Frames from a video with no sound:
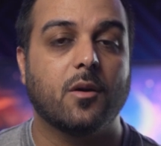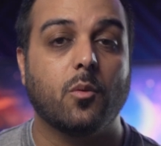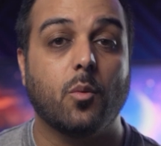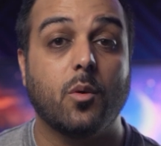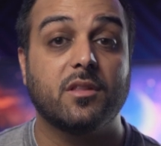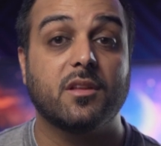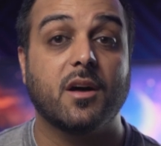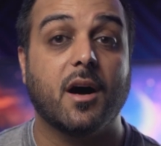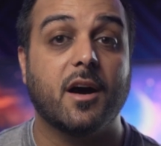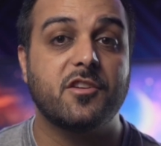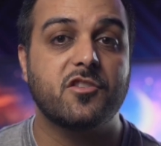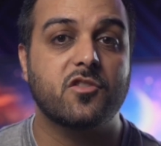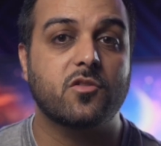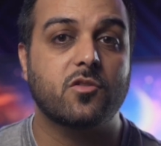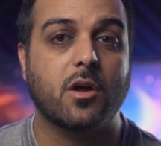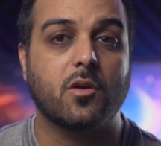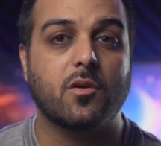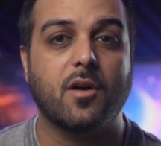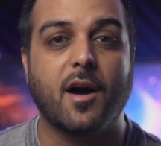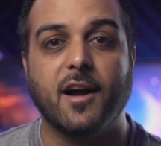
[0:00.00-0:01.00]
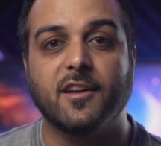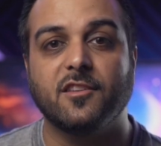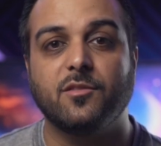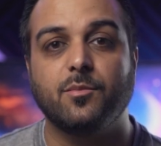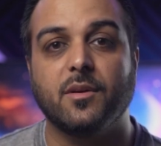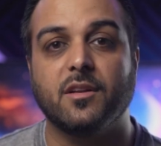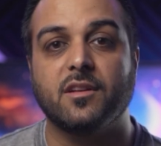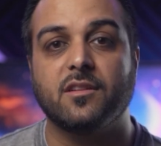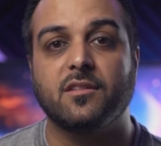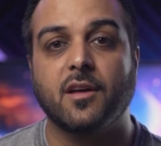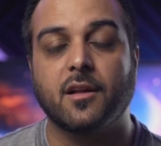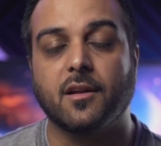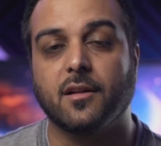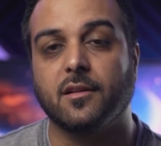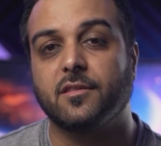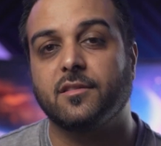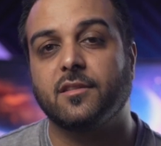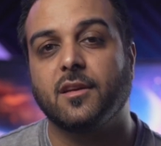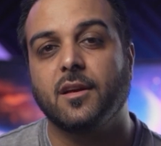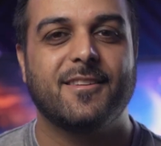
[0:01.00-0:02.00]
with underground high-speed
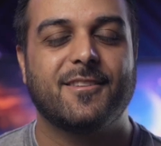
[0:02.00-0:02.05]
tunnels.